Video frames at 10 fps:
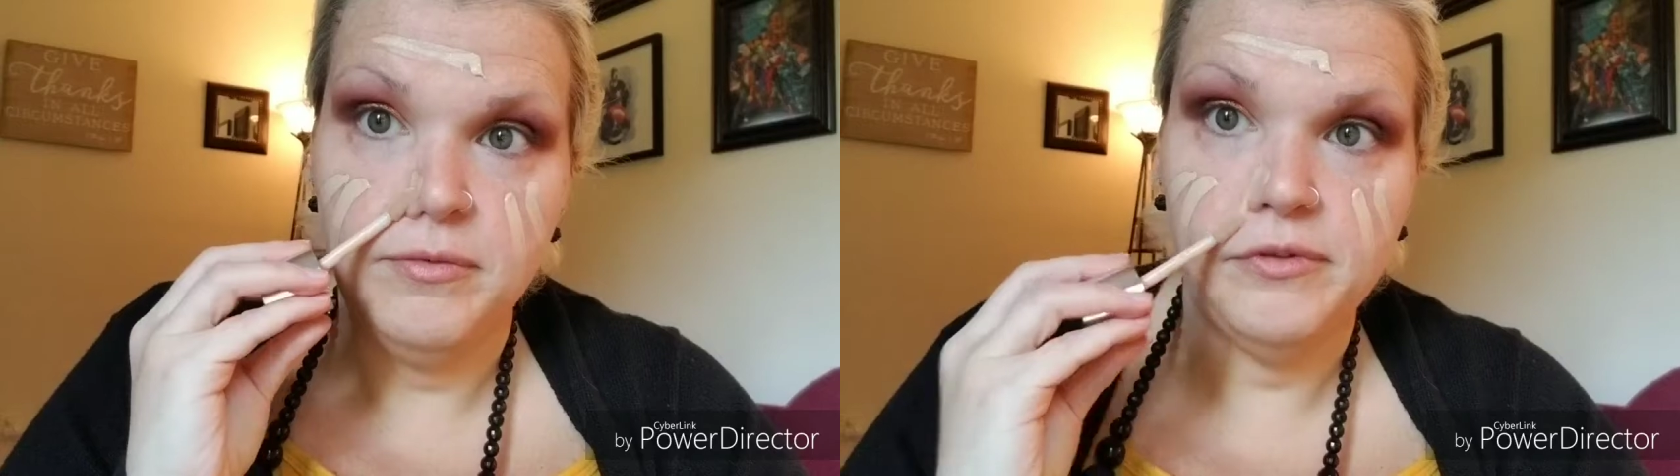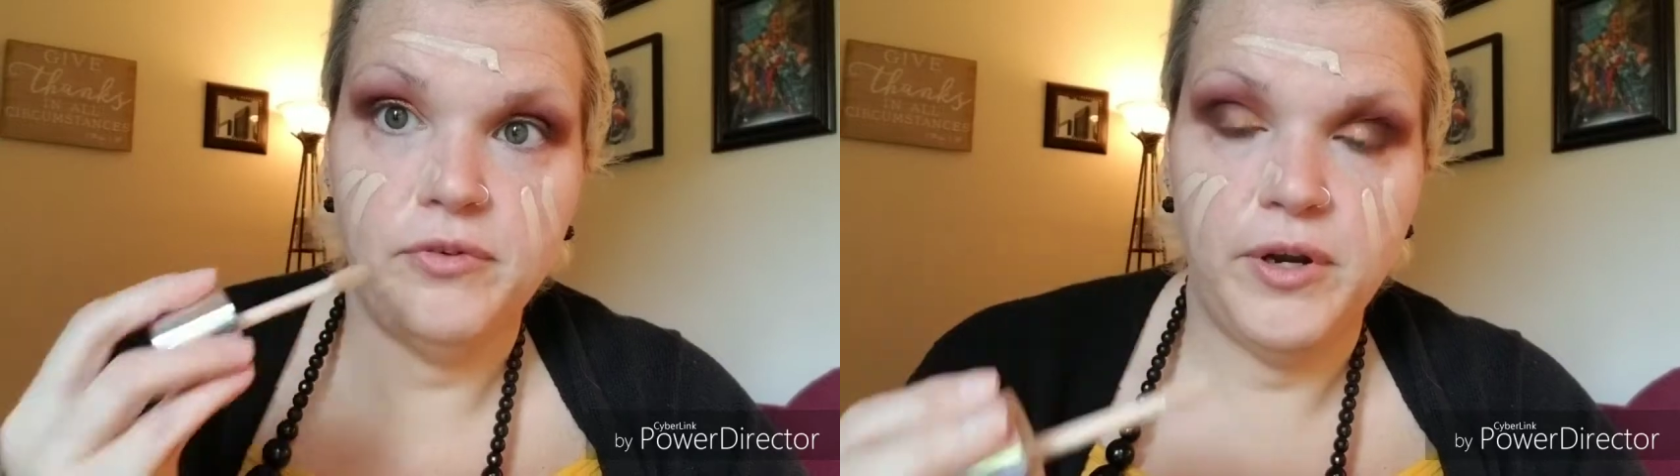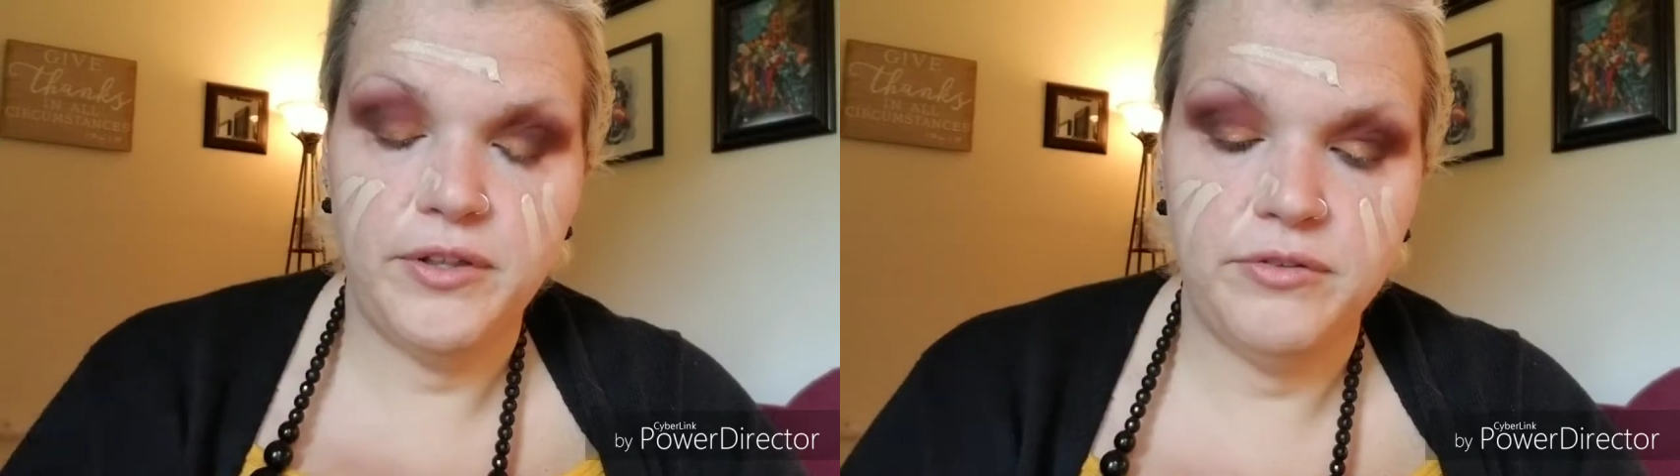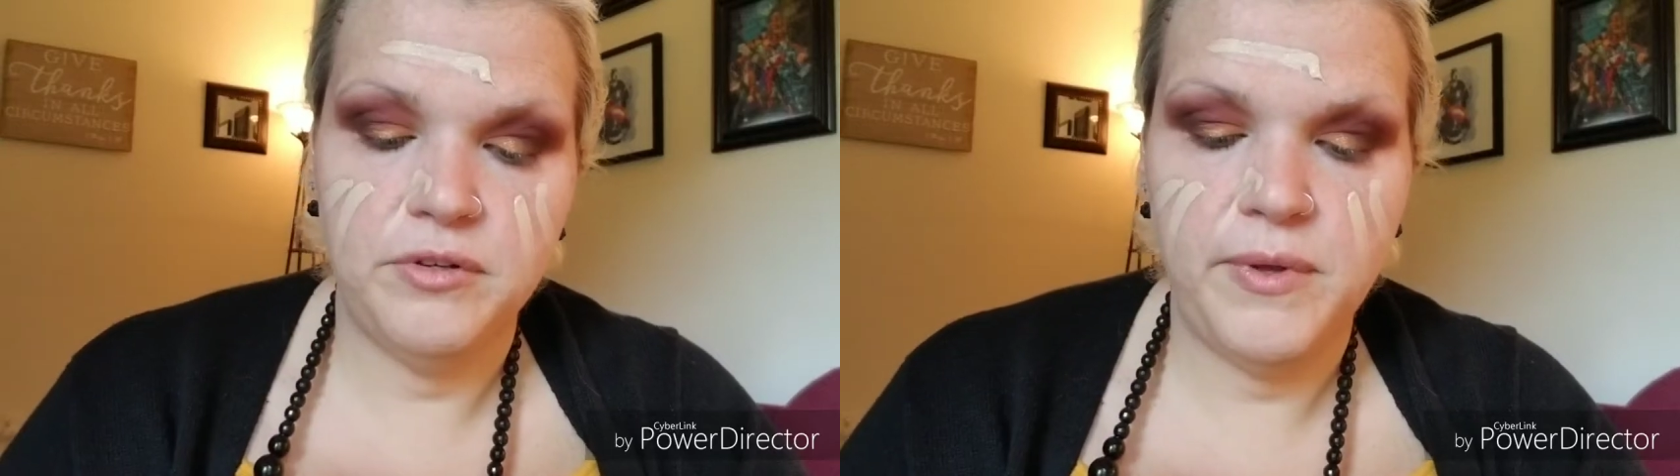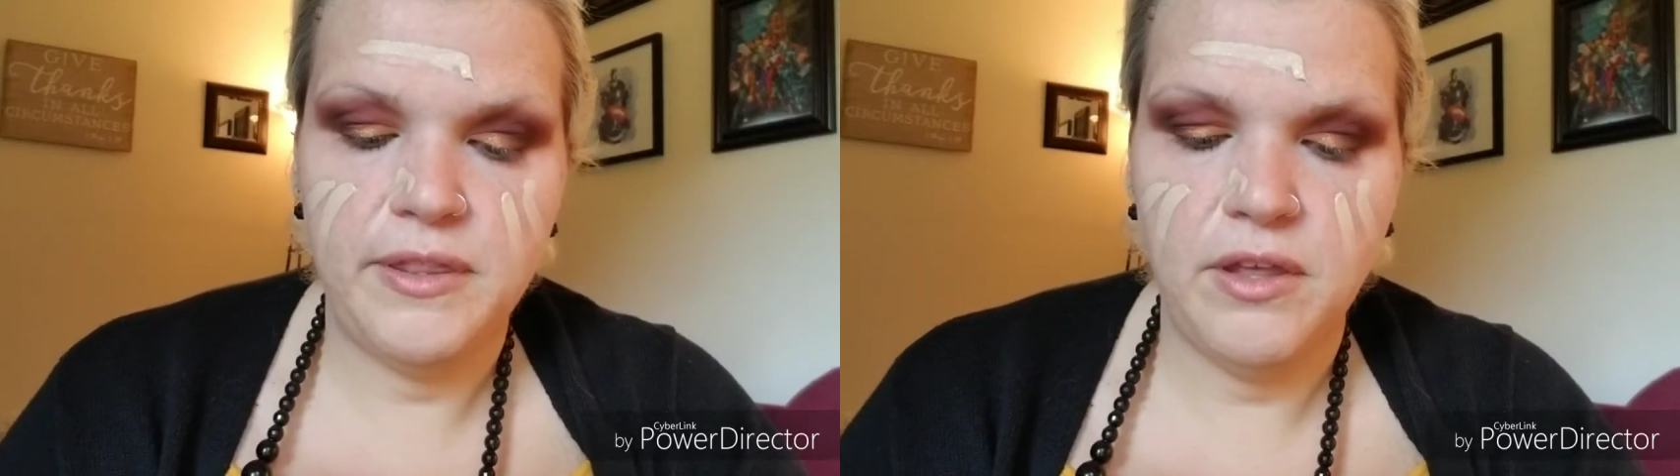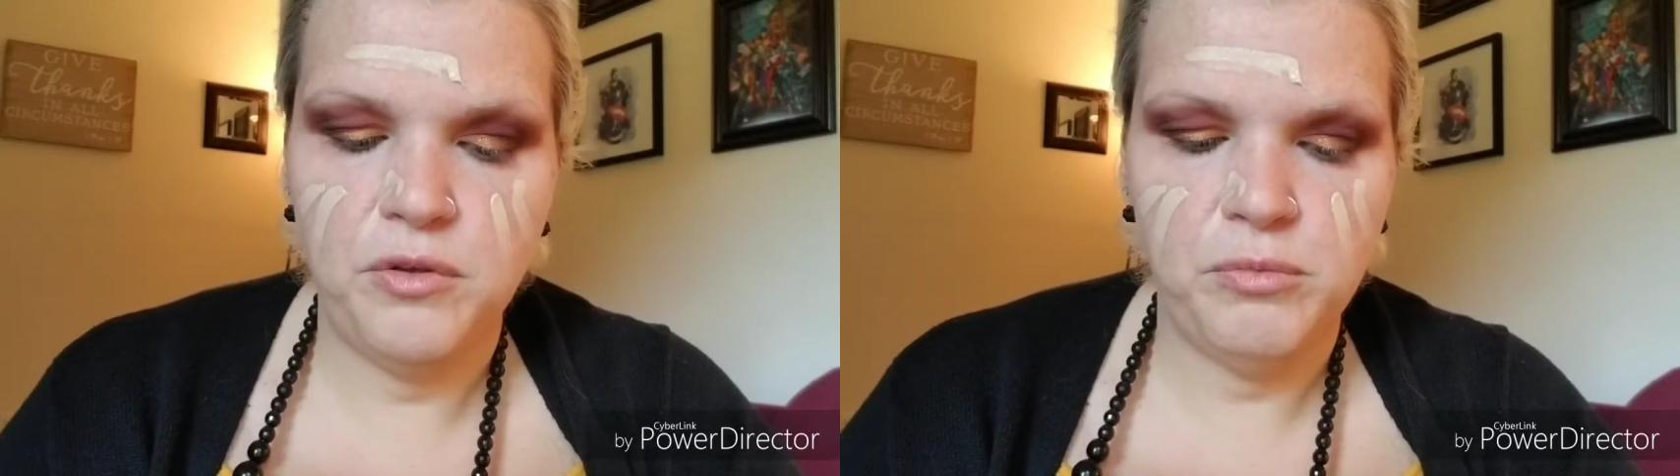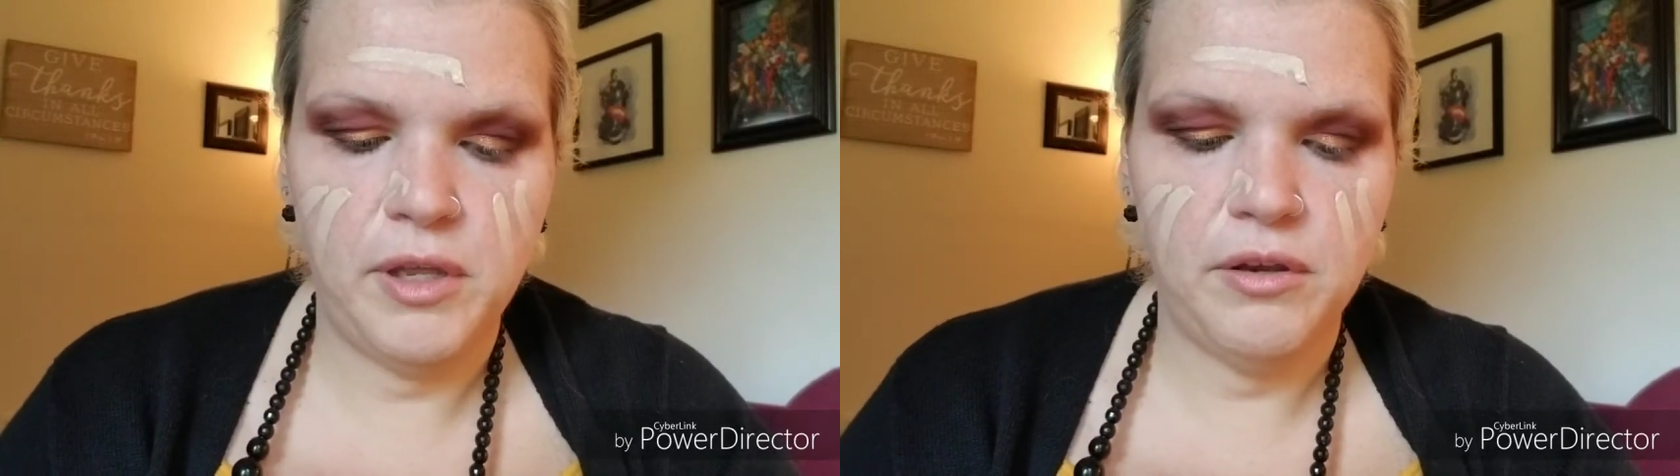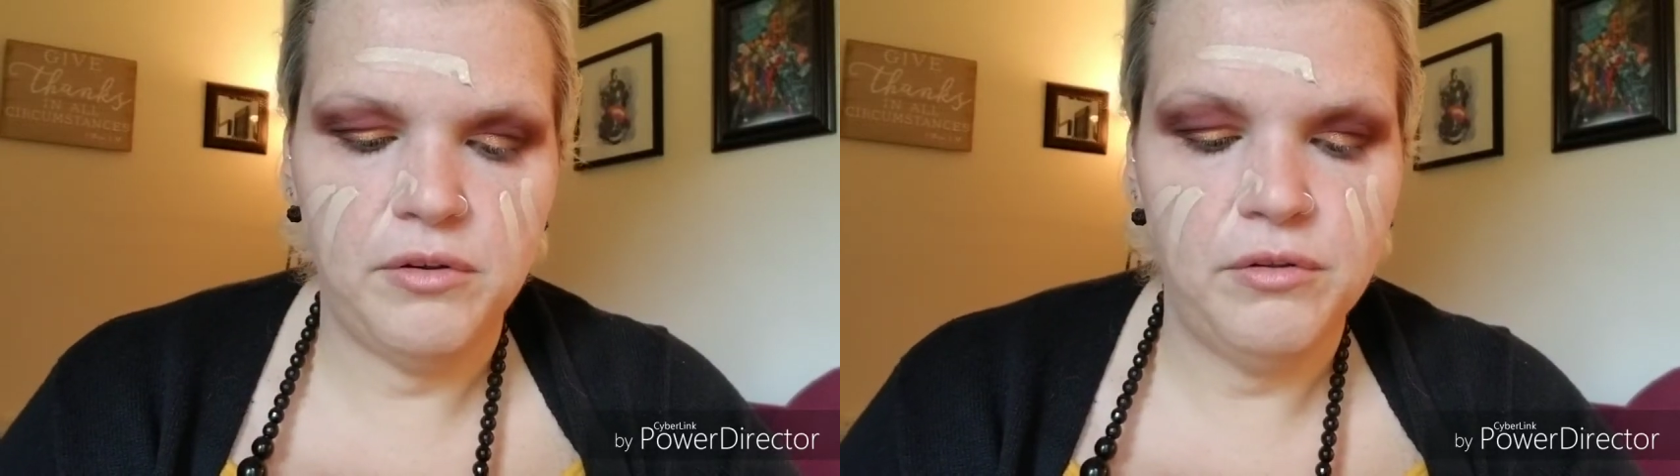before I threw away the old
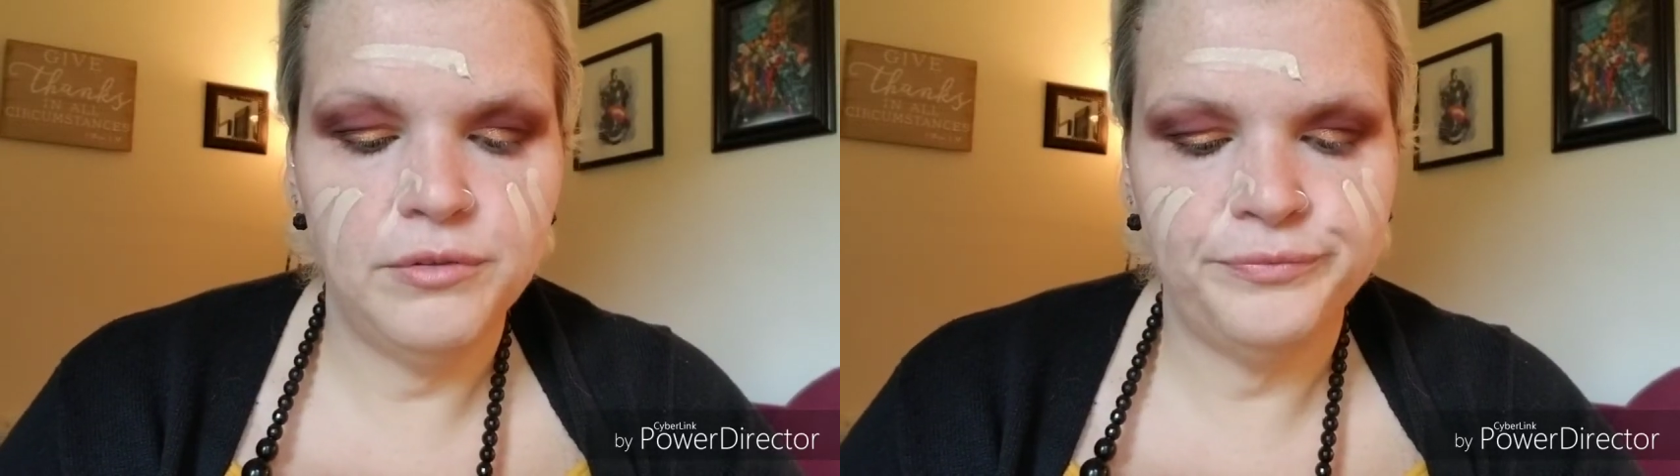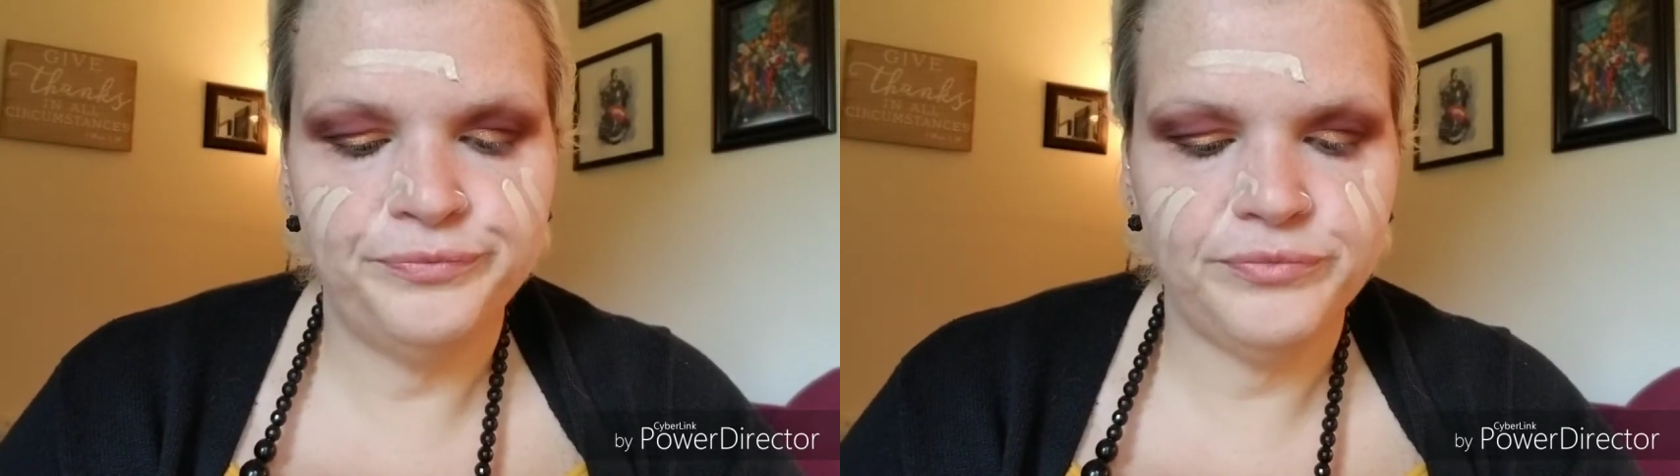bottle.